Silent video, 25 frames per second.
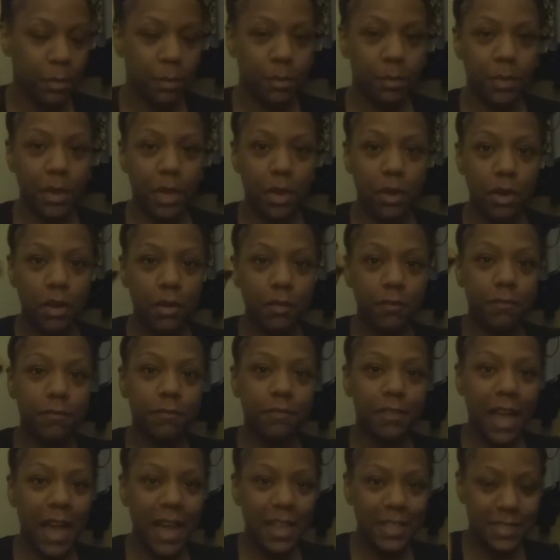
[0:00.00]
pair of
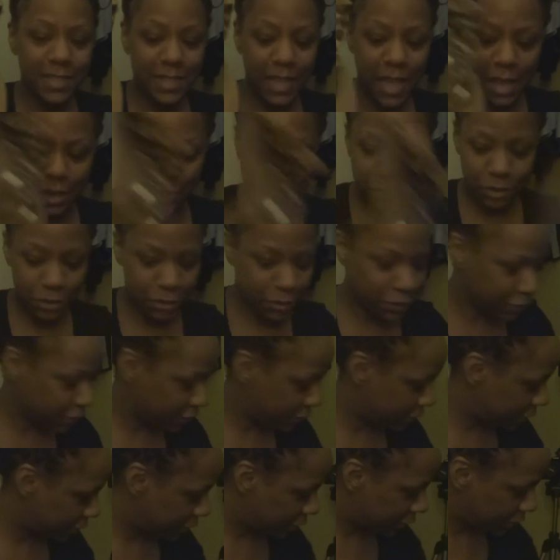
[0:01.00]
flat
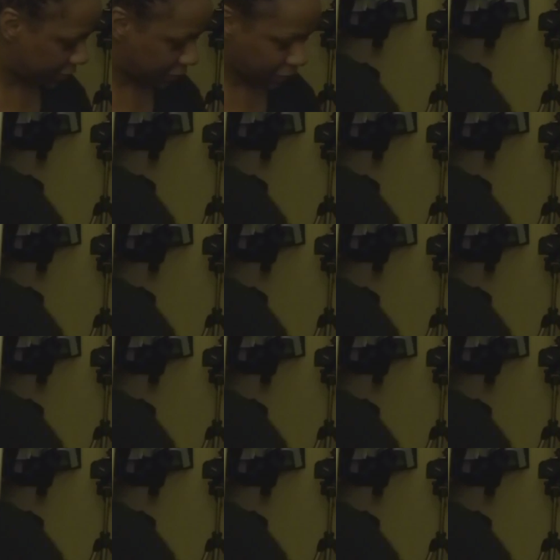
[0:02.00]
sandals,